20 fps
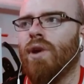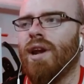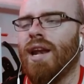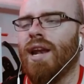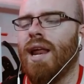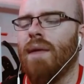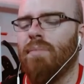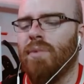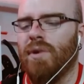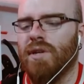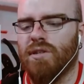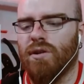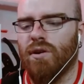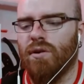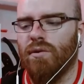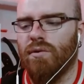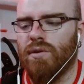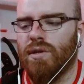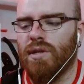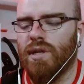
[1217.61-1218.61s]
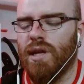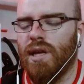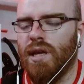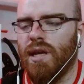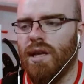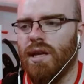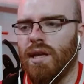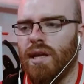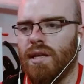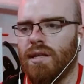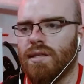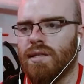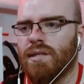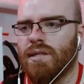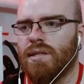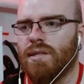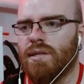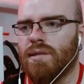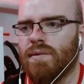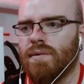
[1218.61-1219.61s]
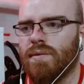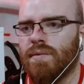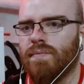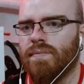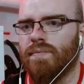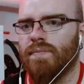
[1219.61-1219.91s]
when an episode is...